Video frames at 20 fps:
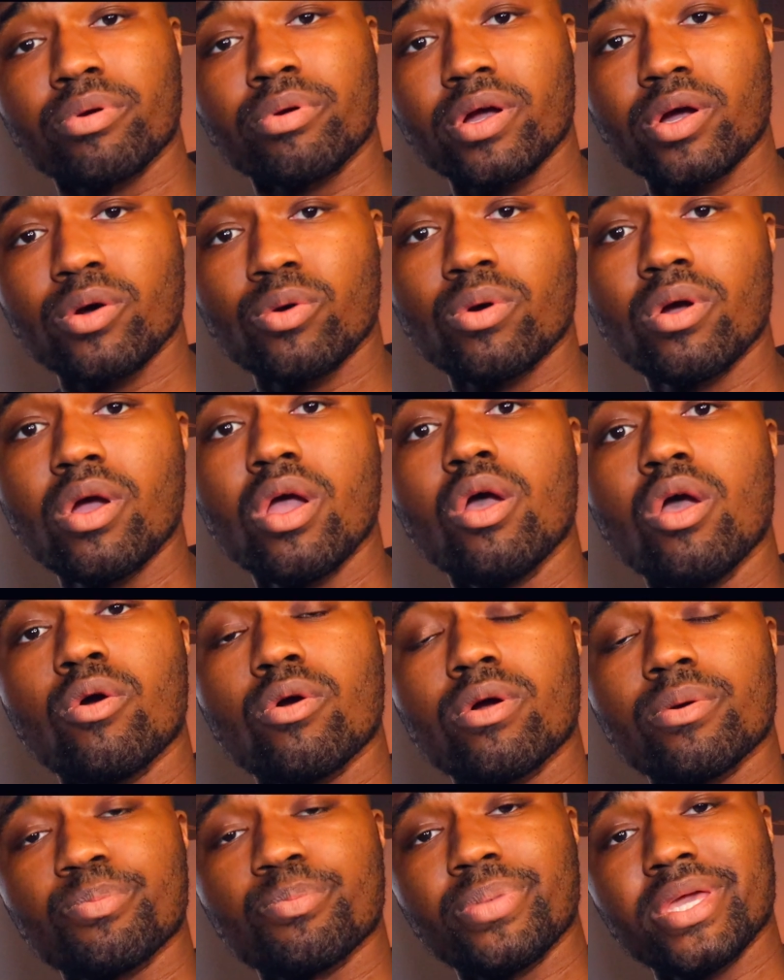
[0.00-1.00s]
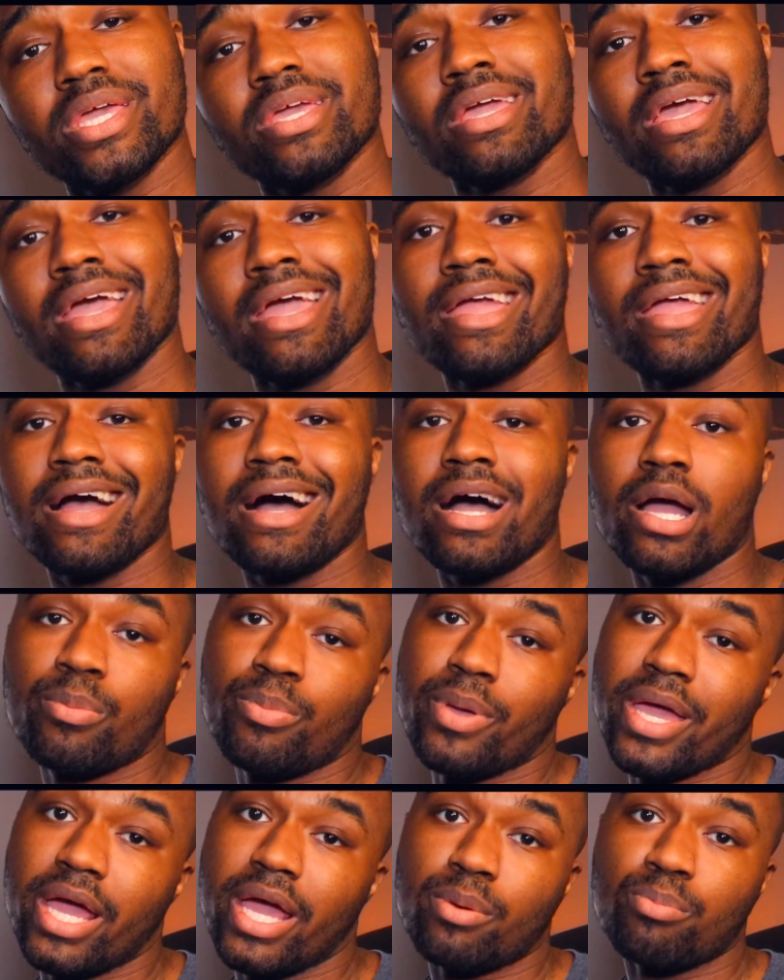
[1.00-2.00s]
Pro, or B, a
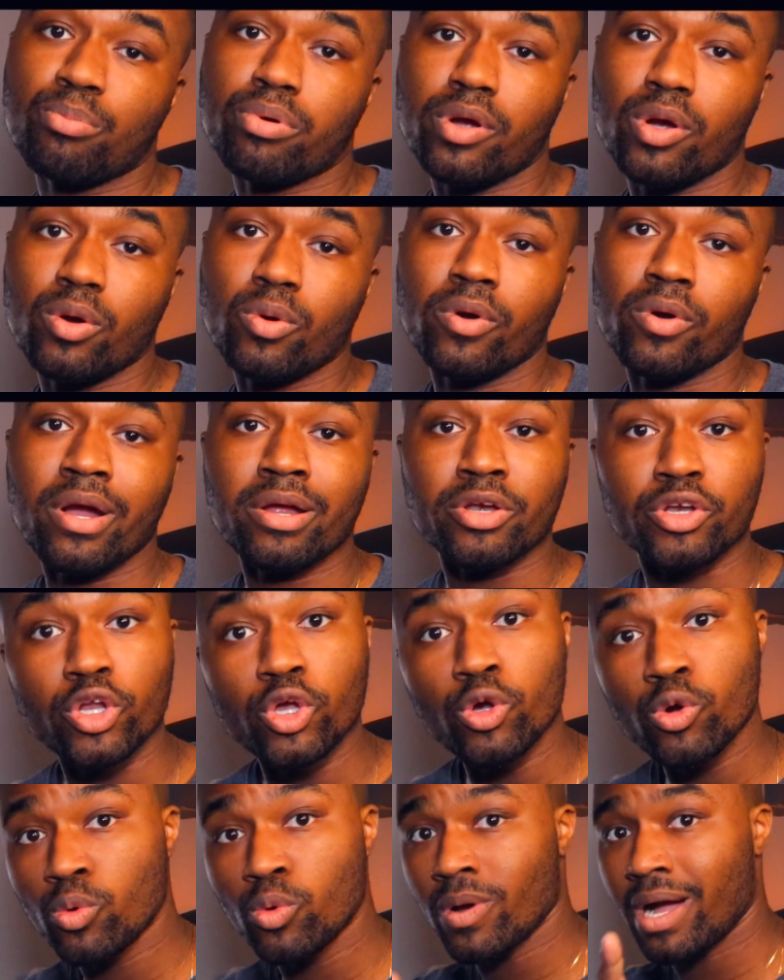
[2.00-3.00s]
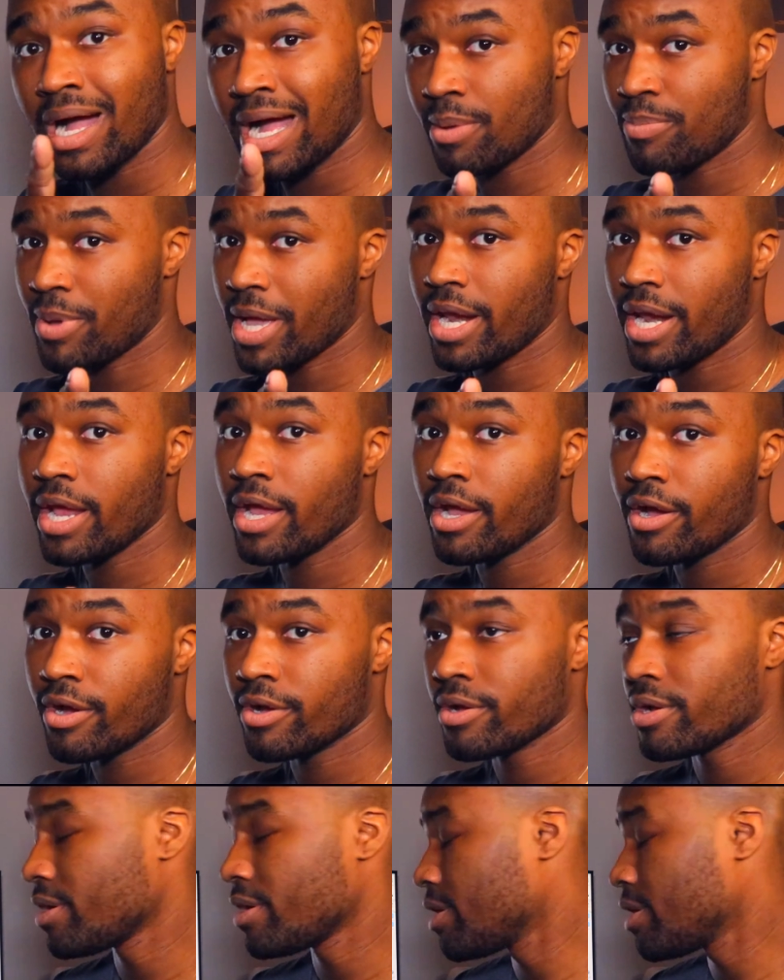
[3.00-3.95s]
iPad Pro, or a new iPad Air.